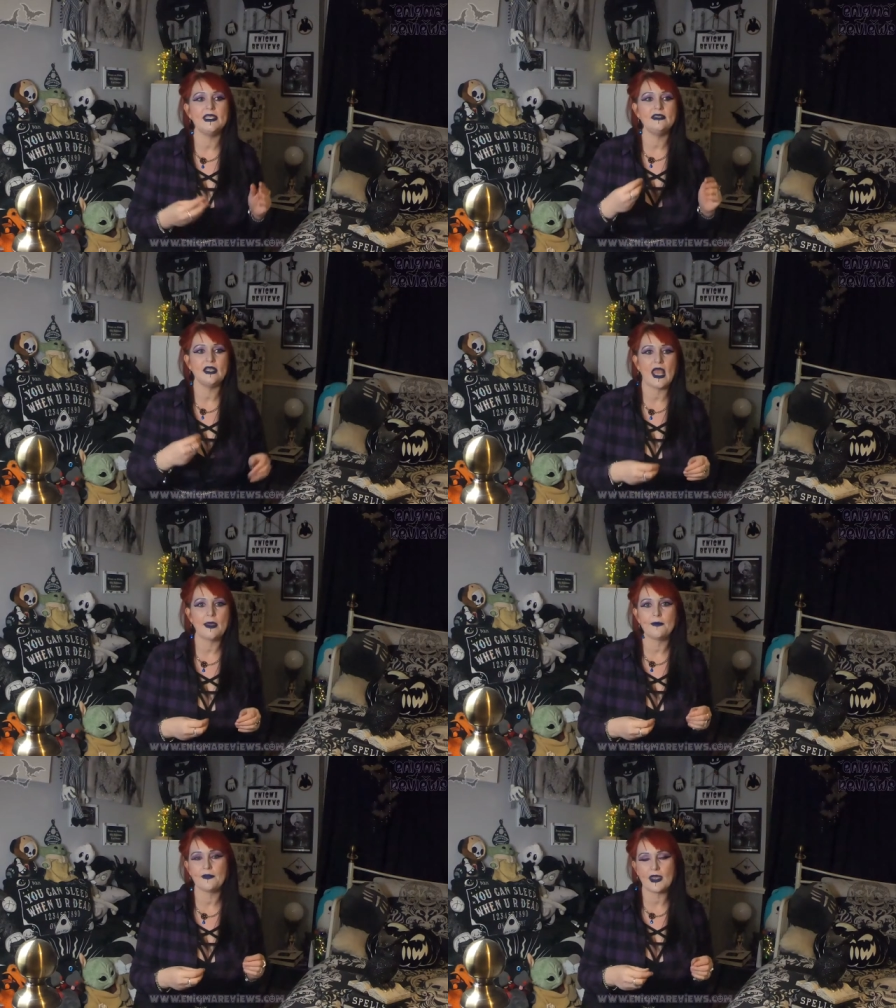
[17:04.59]
in
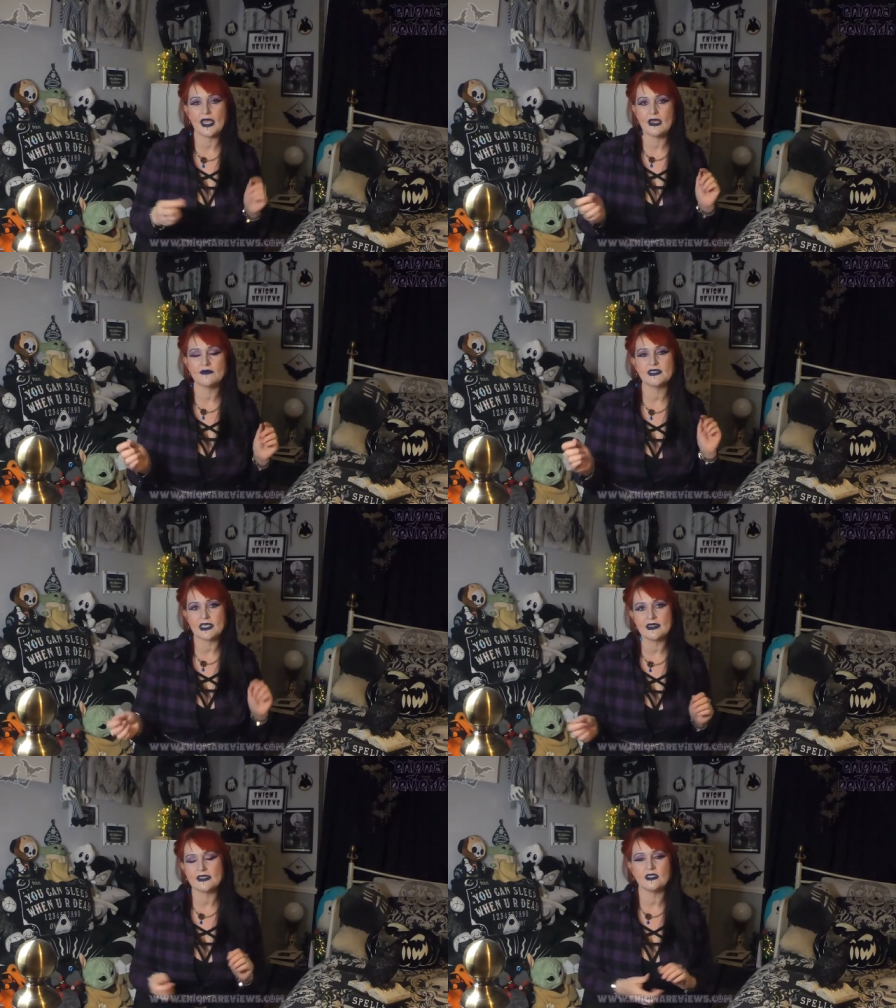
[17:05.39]
depth, I have
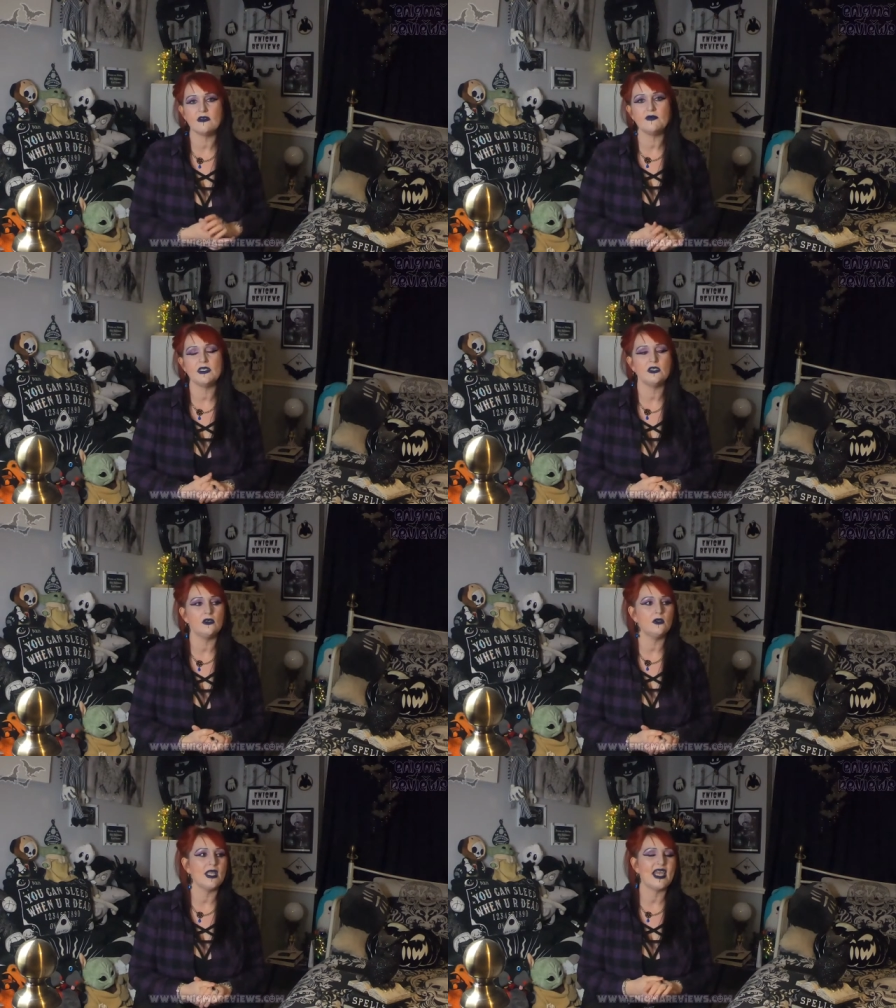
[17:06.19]
said this in the
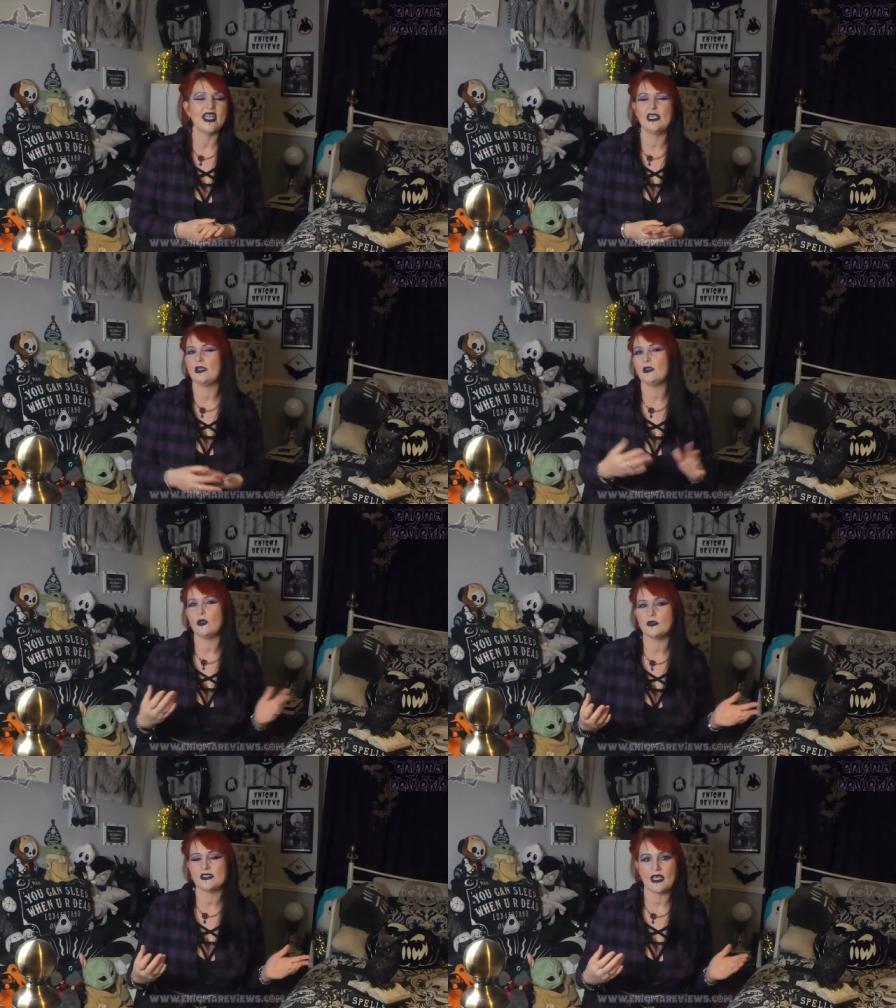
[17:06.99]
video, like any
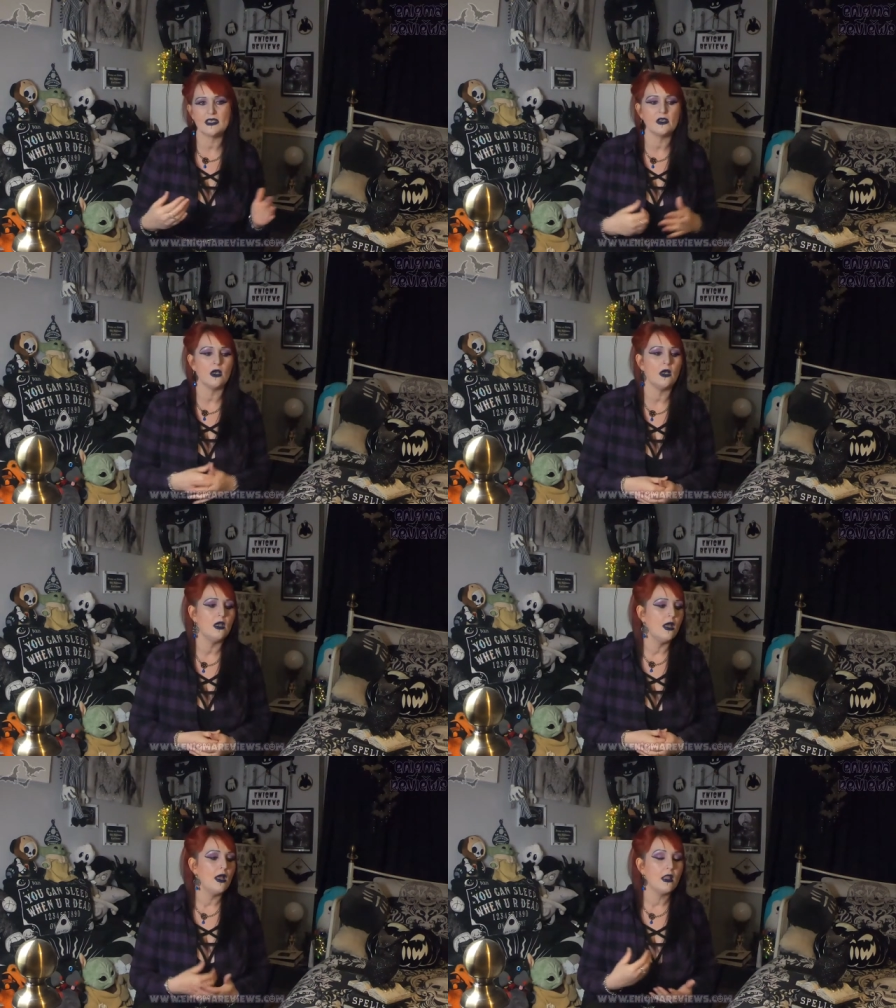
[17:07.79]
clothes that I got,
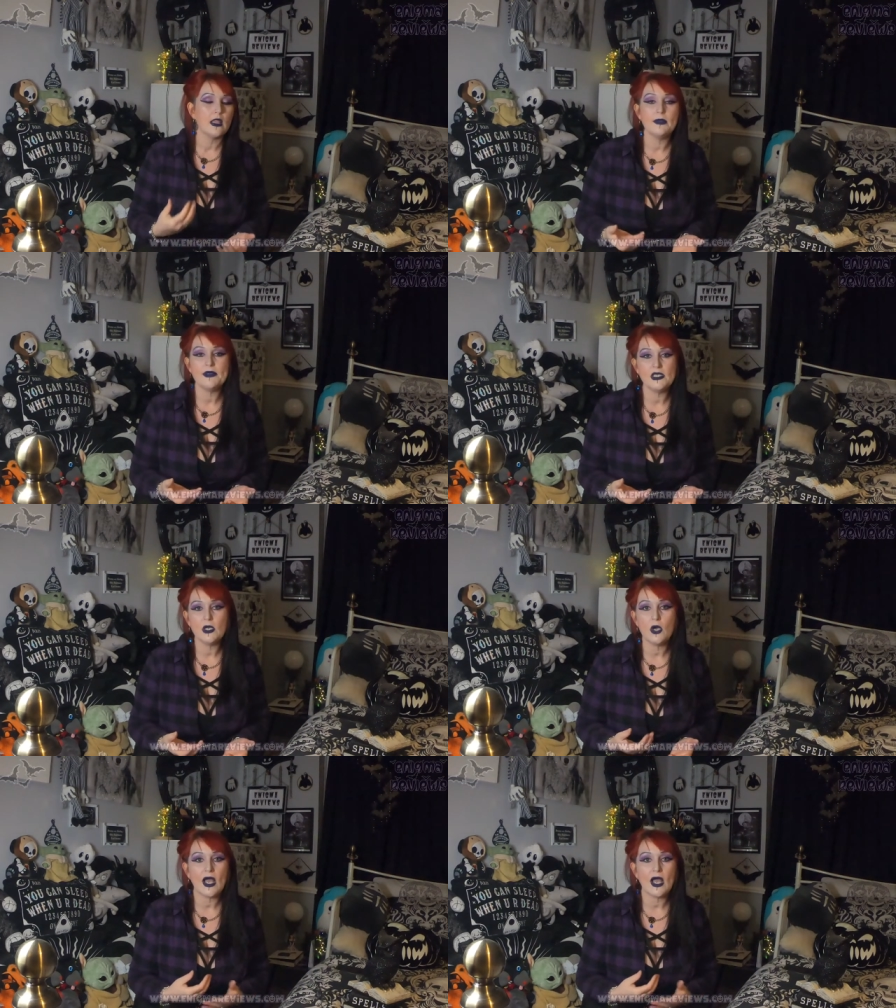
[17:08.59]
let me know.